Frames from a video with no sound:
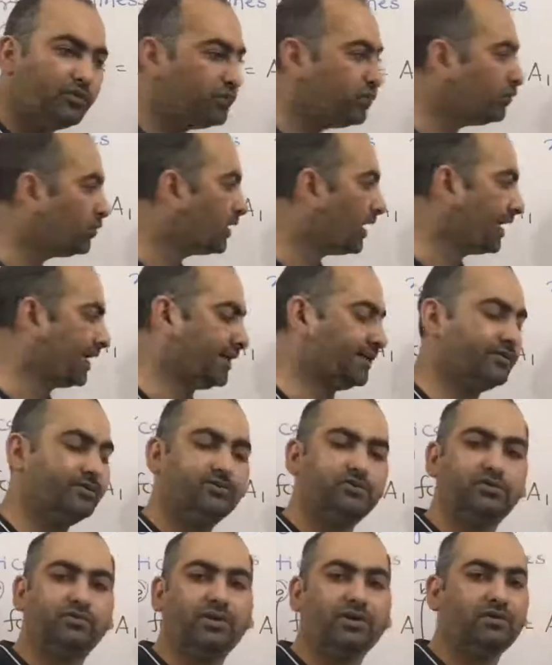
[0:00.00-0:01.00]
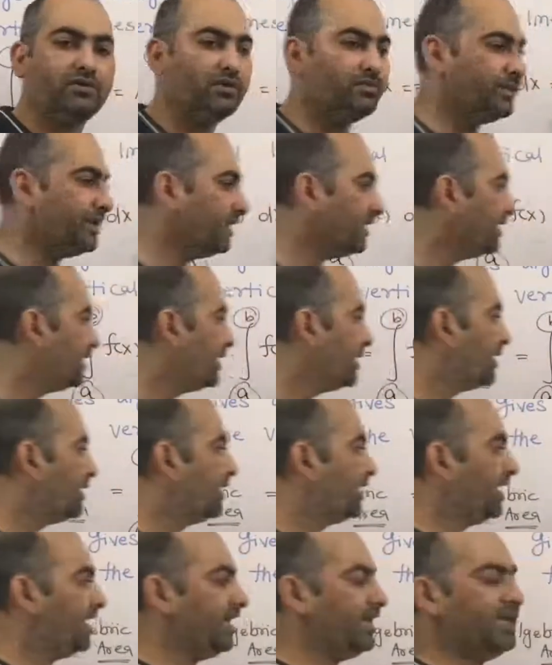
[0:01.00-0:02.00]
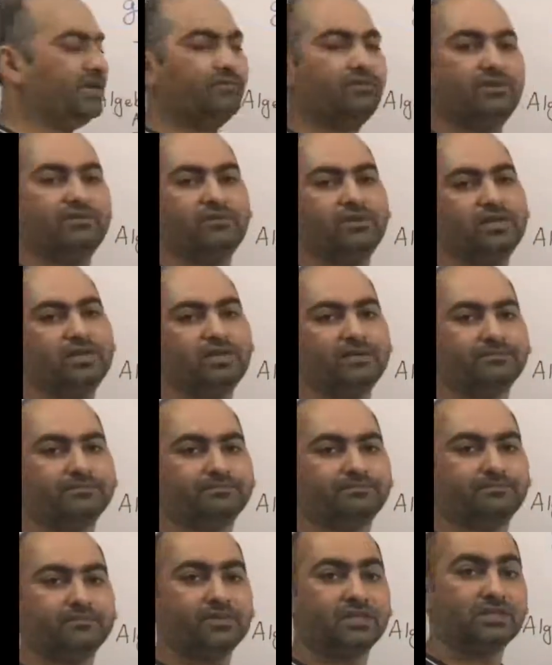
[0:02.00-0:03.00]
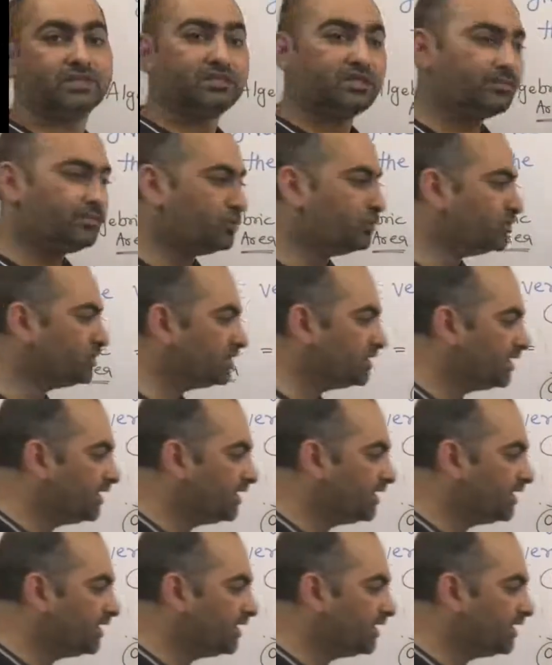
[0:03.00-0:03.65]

to right. So what will come here? a1 will come. Suppose